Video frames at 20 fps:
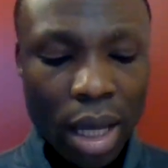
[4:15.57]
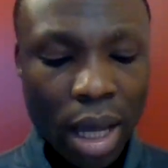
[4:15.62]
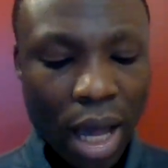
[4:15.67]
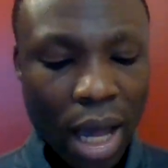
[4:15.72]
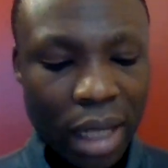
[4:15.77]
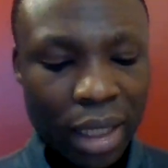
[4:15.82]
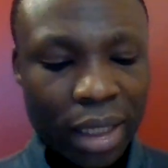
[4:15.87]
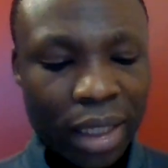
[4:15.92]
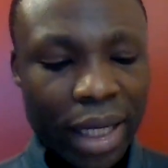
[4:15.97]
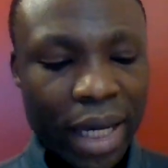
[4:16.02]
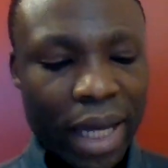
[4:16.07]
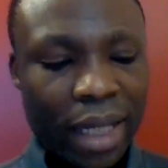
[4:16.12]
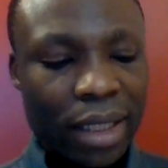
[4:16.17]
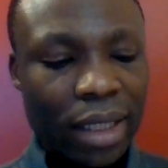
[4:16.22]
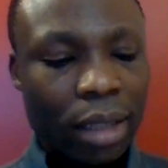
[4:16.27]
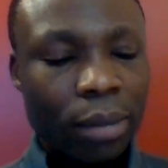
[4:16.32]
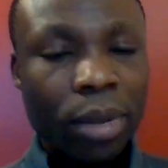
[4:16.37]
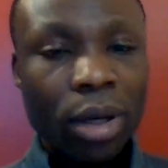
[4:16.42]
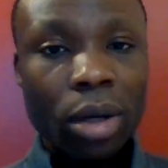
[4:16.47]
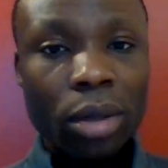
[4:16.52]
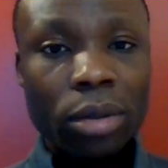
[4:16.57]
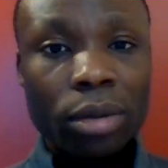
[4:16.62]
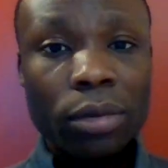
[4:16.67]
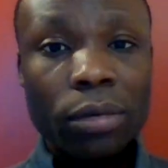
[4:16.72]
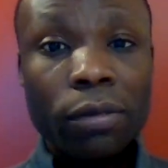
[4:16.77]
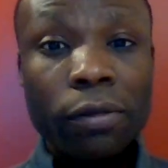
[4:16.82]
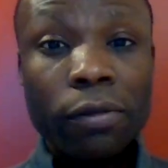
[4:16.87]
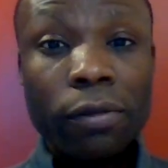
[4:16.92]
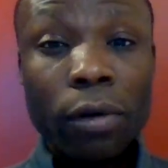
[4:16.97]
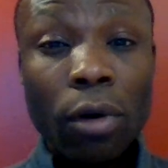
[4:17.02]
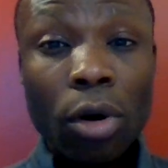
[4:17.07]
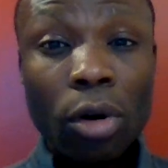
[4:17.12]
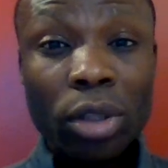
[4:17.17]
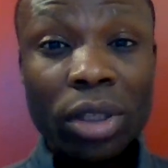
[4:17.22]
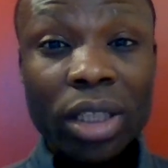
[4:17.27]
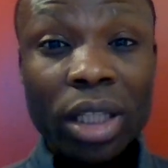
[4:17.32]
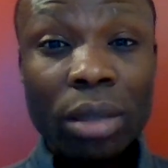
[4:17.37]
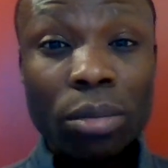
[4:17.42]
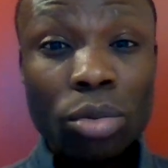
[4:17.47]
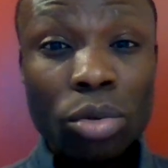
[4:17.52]
and get about four
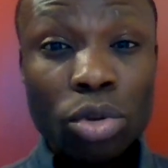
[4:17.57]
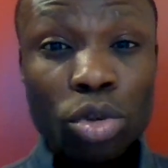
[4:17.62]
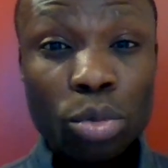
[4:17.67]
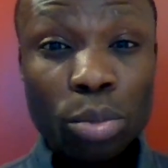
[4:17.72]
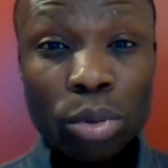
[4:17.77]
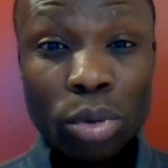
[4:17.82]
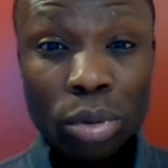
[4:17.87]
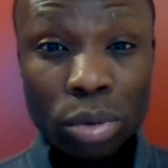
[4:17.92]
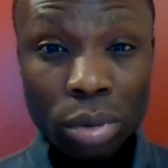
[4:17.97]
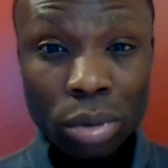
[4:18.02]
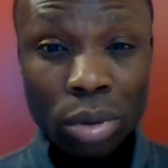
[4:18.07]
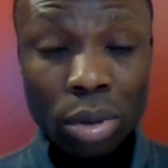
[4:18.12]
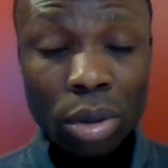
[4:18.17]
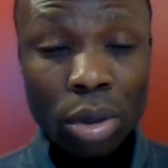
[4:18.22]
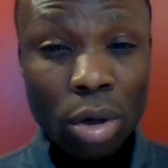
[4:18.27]
tablespoons